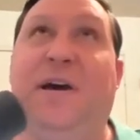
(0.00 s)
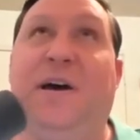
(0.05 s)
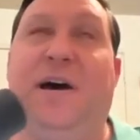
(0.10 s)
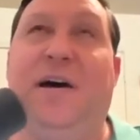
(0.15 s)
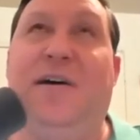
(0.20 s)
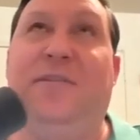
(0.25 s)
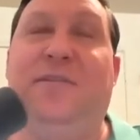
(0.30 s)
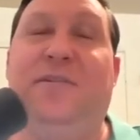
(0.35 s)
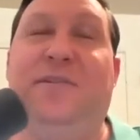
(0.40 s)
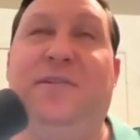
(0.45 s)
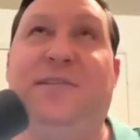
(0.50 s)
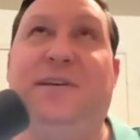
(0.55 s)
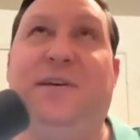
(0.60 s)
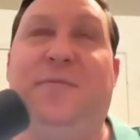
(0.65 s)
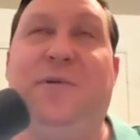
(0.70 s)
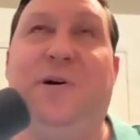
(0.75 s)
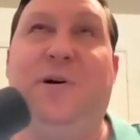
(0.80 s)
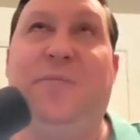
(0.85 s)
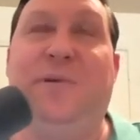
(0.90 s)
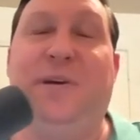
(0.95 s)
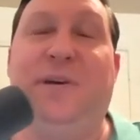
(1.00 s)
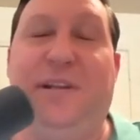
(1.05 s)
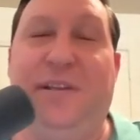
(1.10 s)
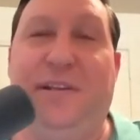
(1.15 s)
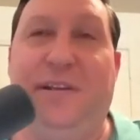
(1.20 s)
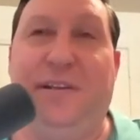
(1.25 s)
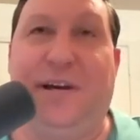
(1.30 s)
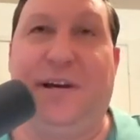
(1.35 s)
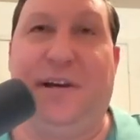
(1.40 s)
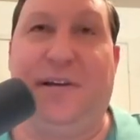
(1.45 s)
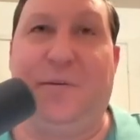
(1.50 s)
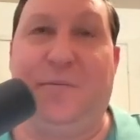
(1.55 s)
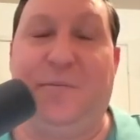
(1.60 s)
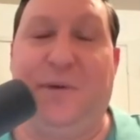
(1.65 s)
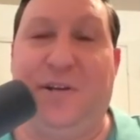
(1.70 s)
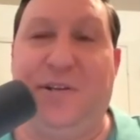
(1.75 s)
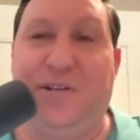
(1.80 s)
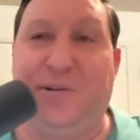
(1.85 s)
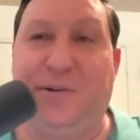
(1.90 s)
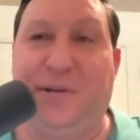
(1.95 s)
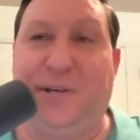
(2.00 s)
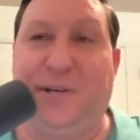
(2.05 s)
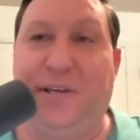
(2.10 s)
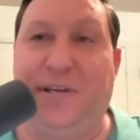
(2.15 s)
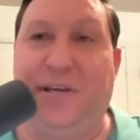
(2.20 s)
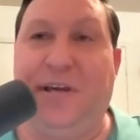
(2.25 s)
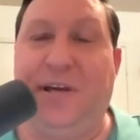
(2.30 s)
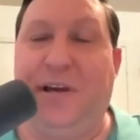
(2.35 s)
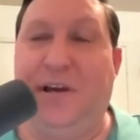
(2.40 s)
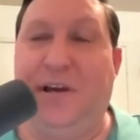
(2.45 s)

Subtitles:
There's a moment in the documentary